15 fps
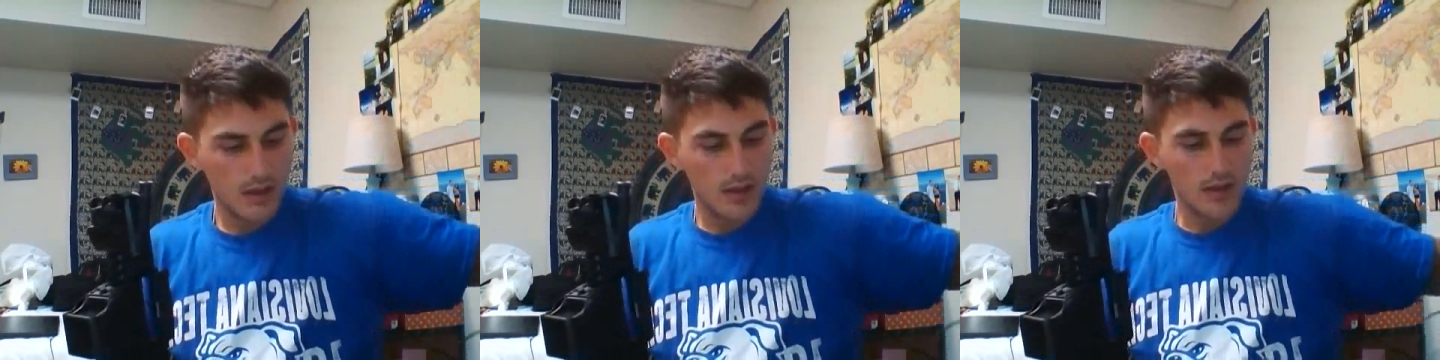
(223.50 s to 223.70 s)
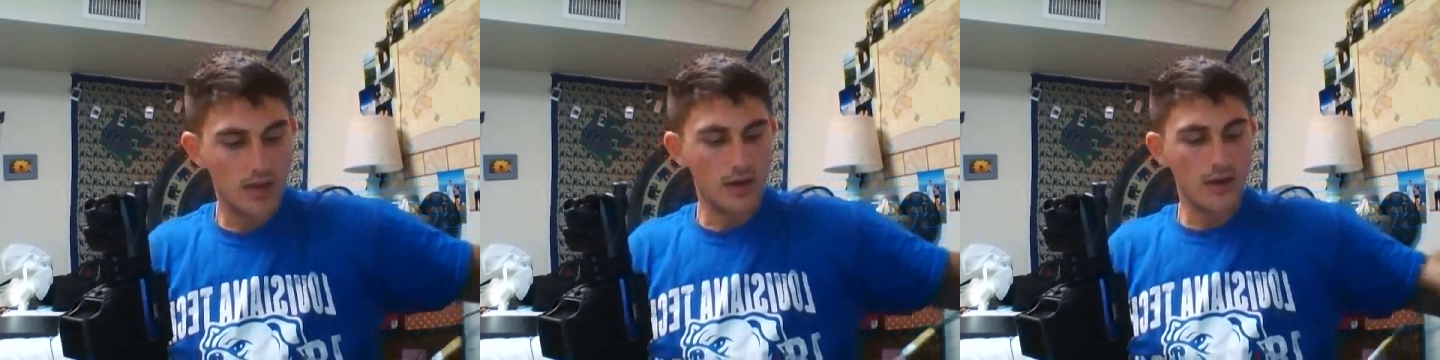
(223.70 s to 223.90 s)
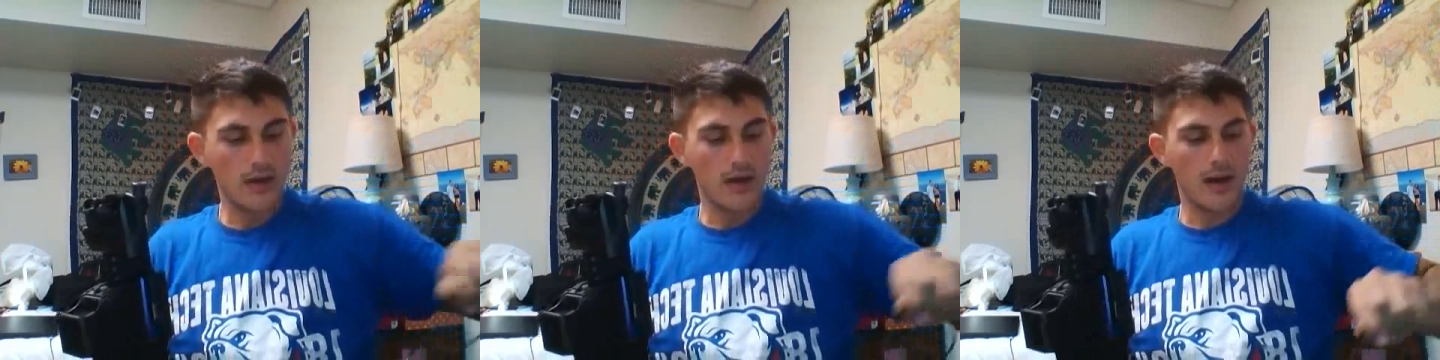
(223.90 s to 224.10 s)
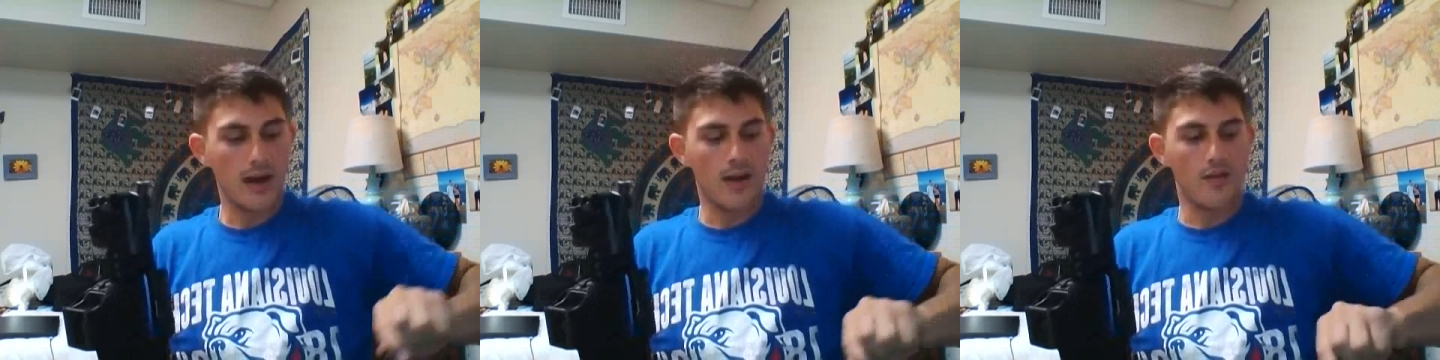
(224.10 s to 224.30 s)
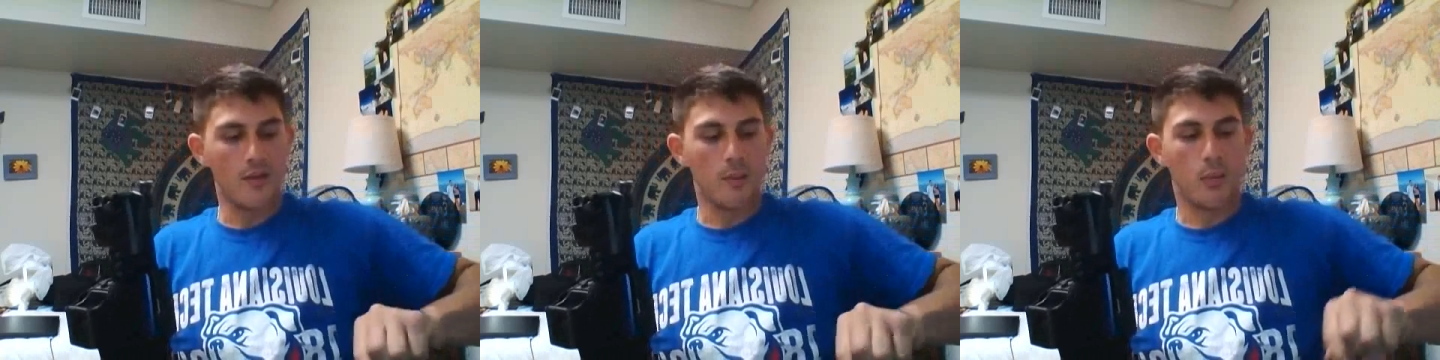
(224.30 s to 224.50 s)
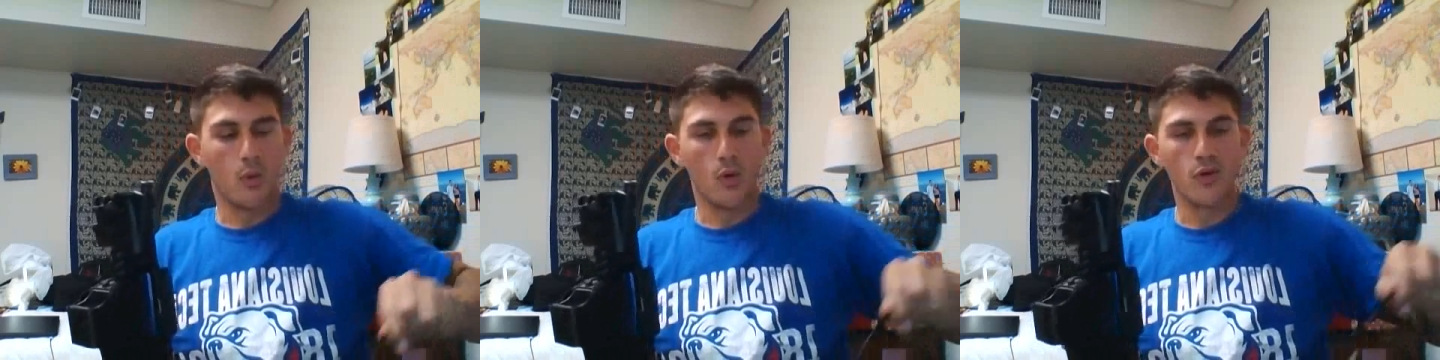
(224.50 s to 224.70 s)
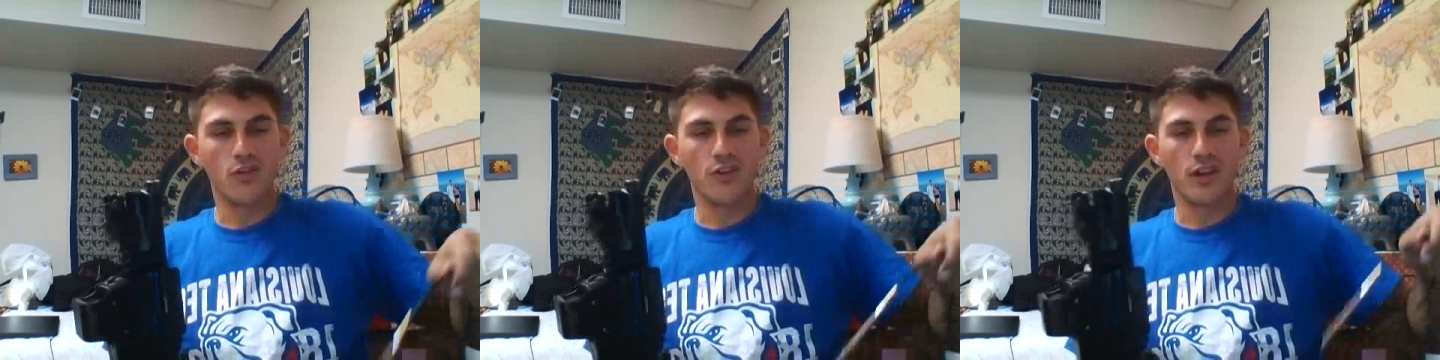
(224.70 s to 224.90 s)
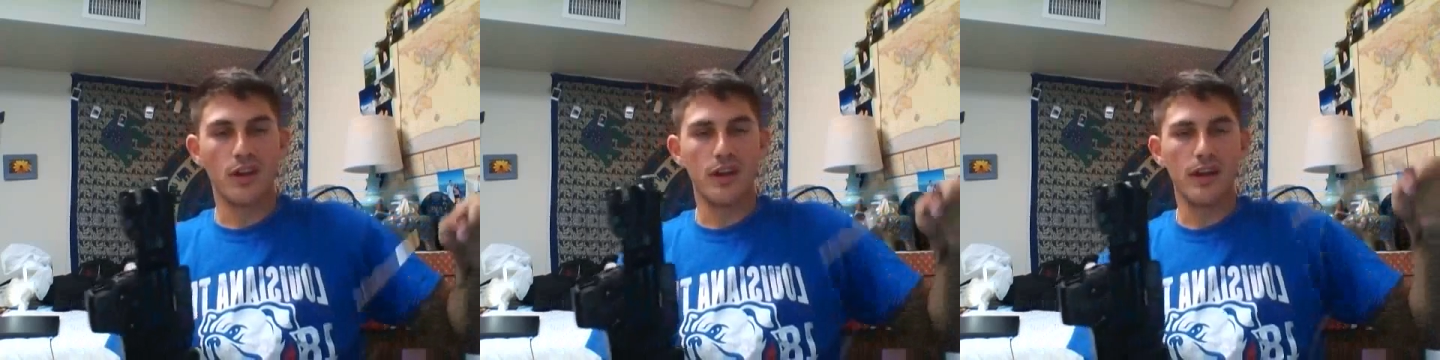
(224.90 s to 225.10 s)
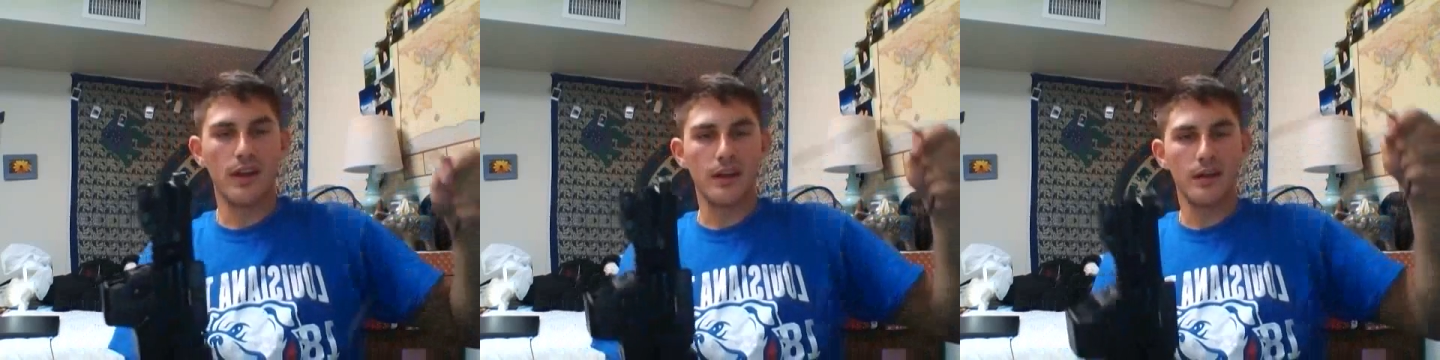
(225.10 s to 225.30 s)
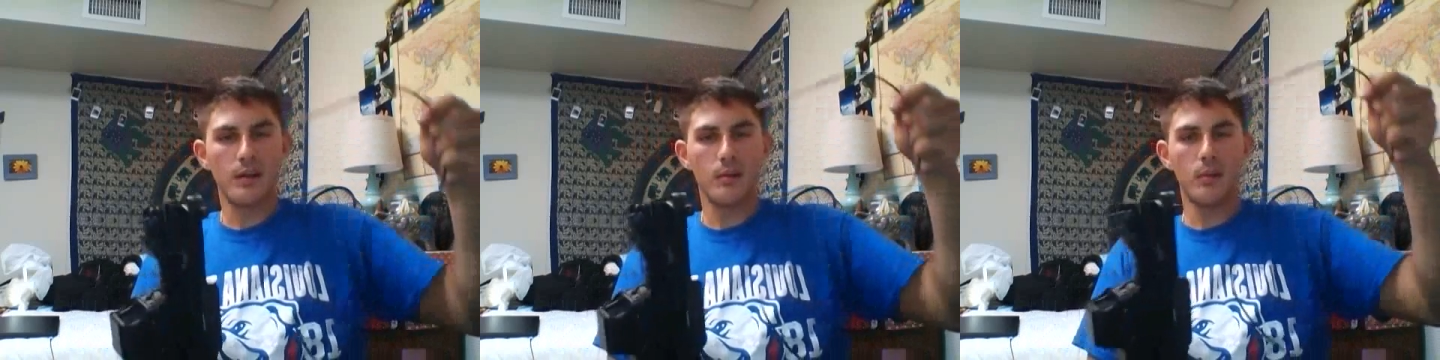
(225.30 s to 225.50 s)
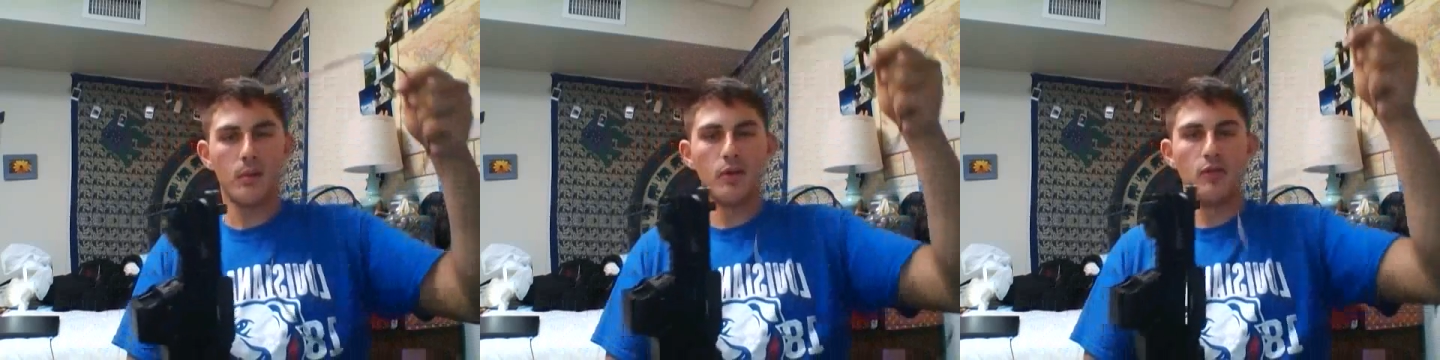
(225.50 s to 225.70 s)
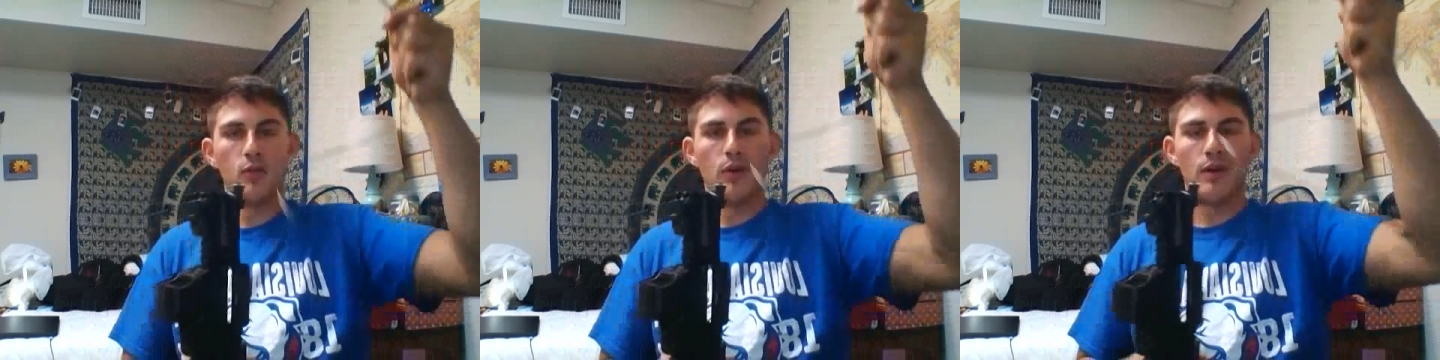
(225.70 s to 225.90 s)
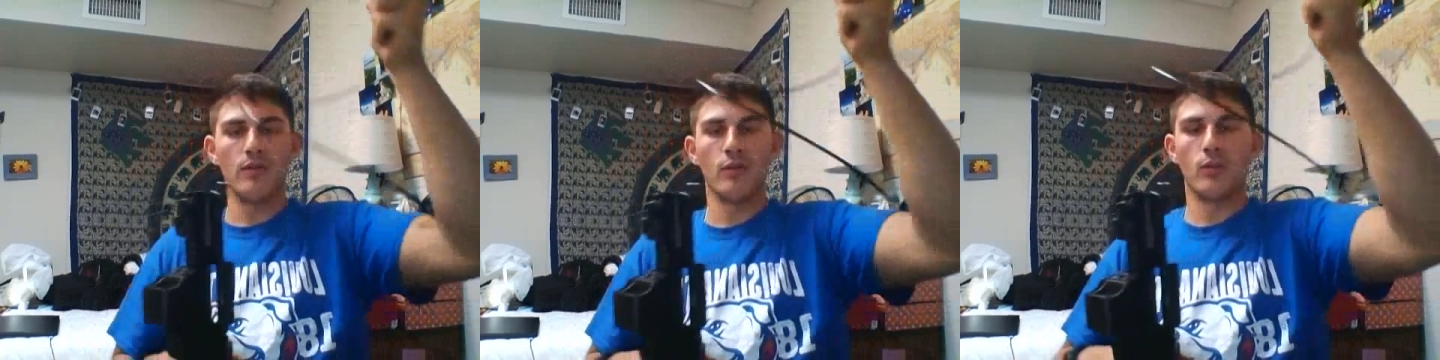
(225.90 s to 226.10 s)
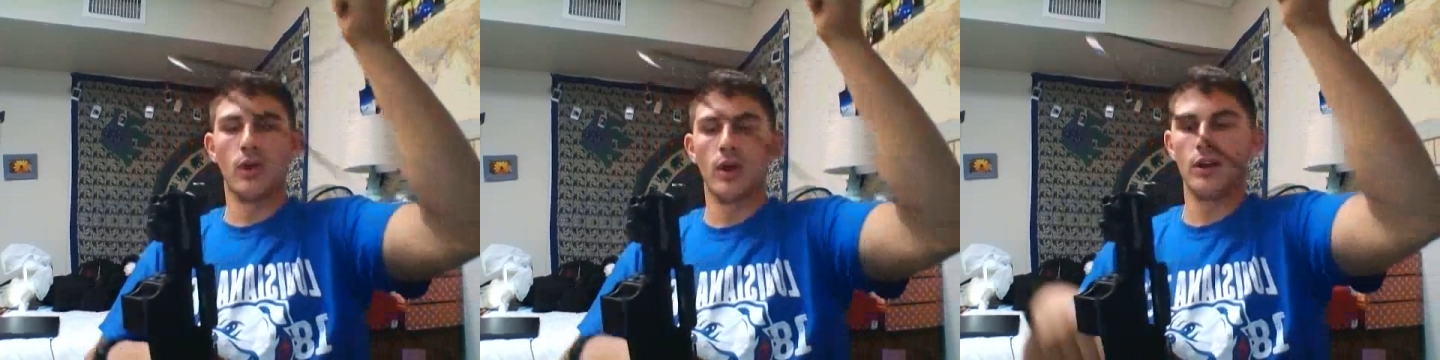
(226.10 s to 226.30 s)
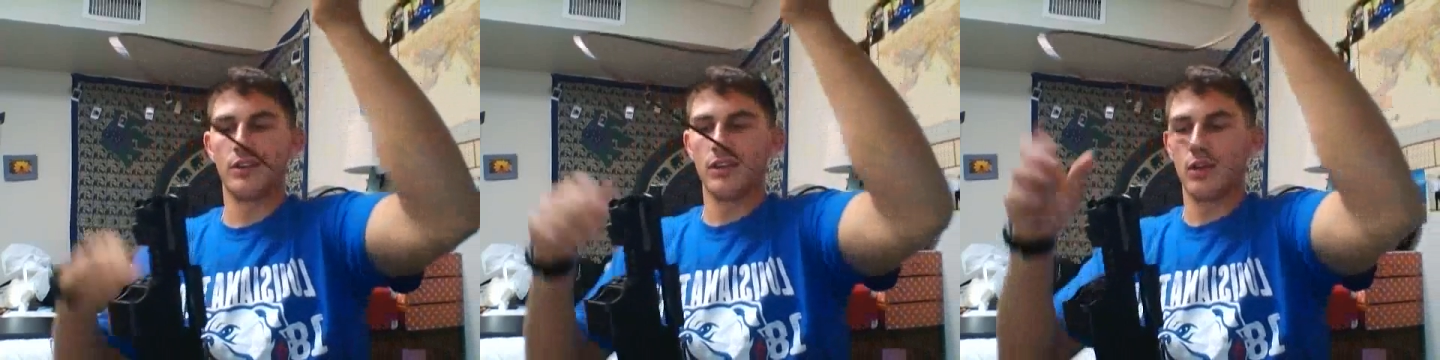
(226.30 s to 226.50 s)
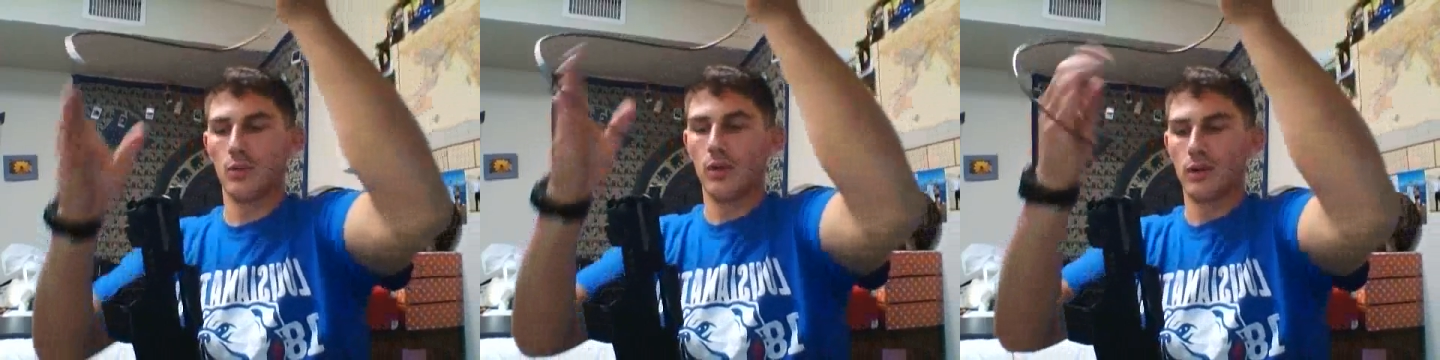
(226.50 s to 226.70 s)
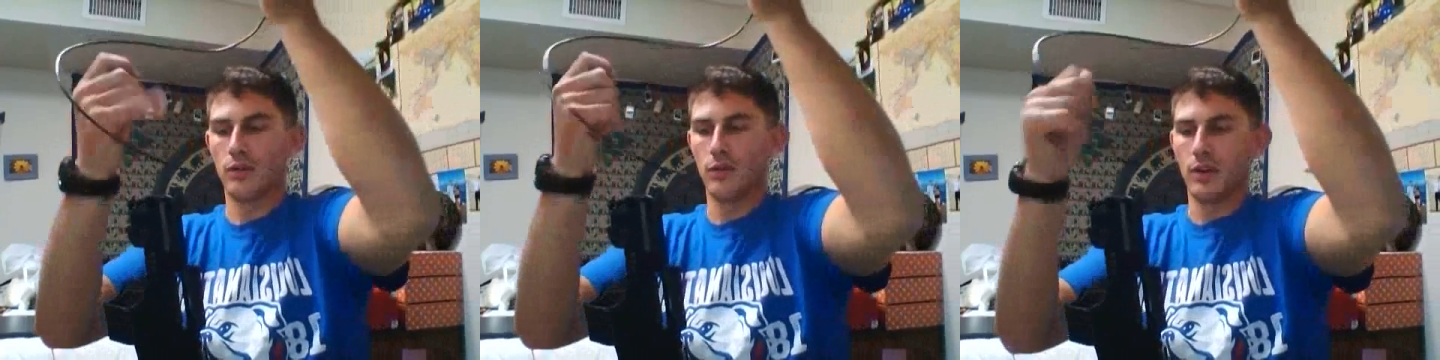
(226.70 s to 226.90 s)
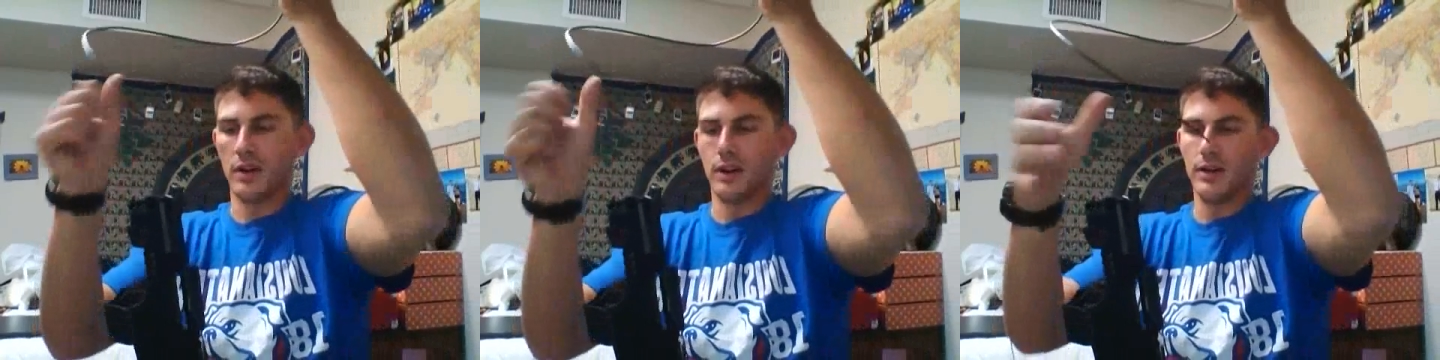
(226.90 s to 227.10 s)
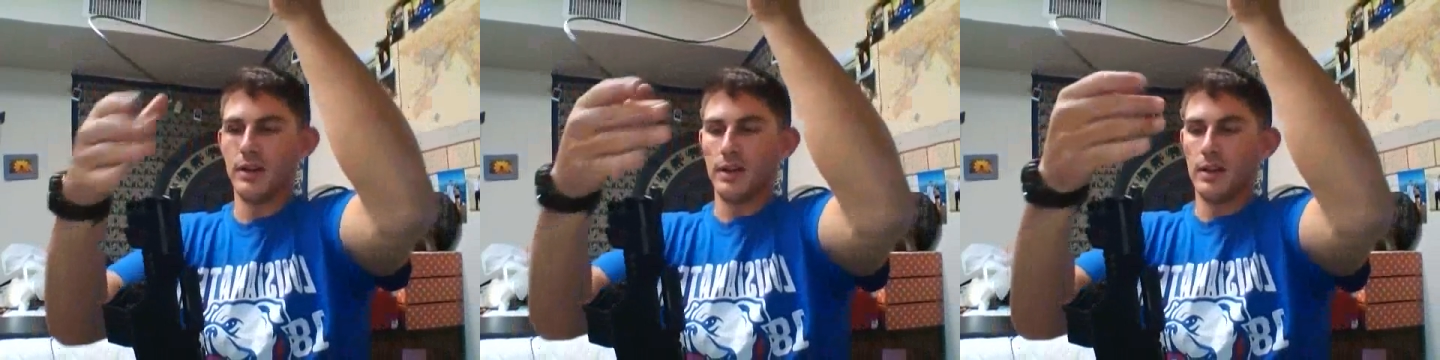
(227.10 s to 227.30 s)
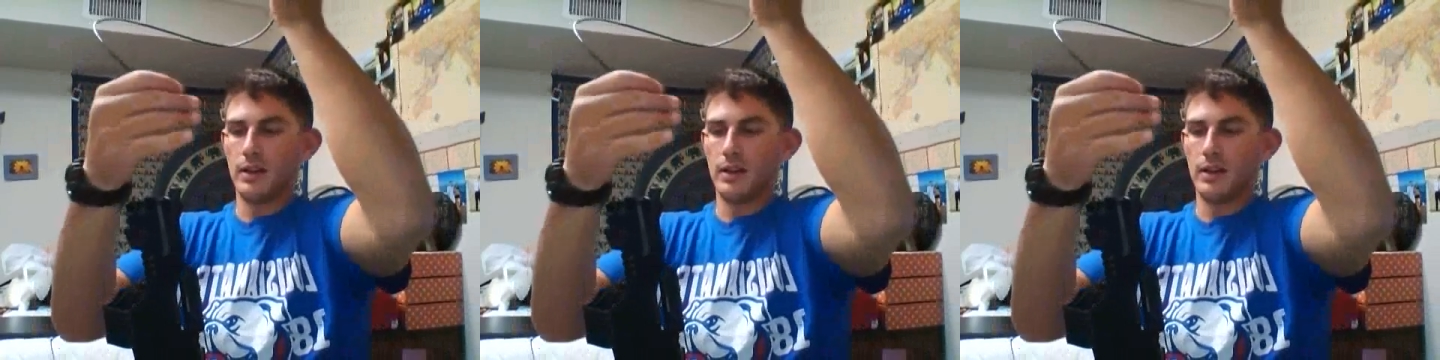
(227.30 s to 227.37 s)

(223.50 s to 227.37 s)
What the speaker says: Here I have a bore snake, but if you have the rods, that'll work fine.